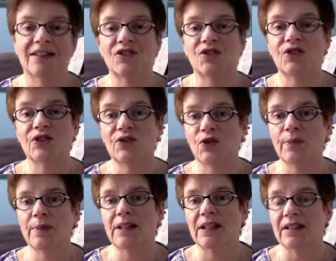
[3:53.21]
It's only four
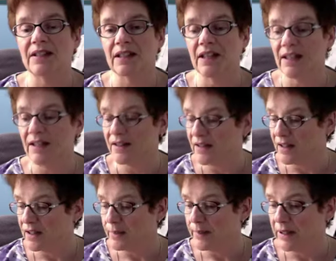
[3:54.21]
minutes, and I can say
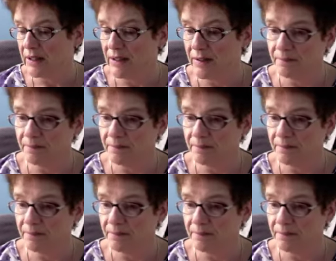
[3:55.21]
goodbye.